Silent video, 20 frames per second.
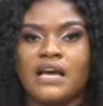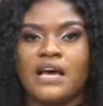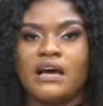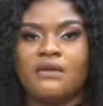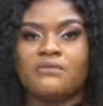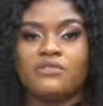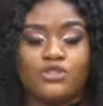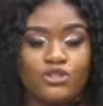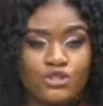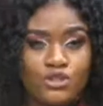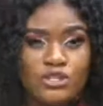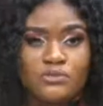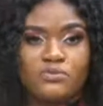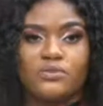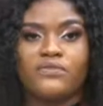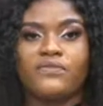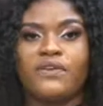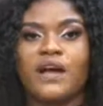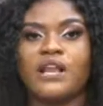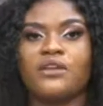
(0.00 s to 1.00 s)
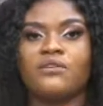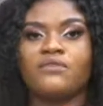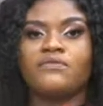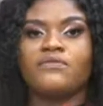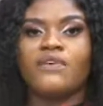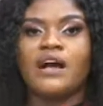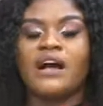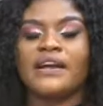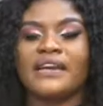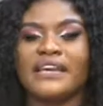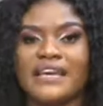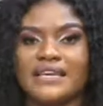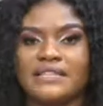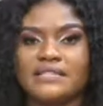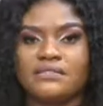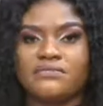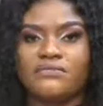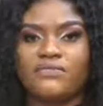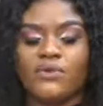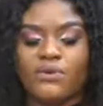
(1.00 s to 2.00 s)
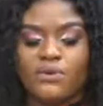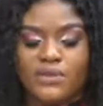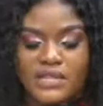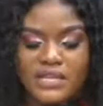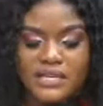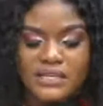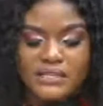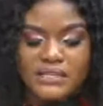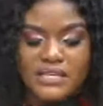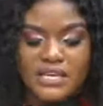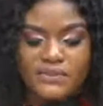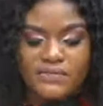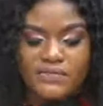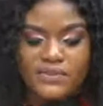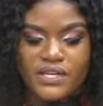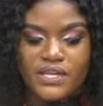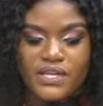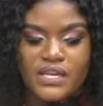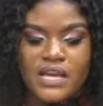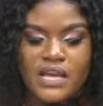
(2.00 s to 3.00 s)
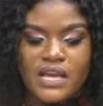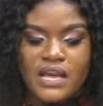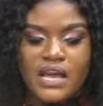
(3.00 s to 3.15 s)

of our guest for this evening,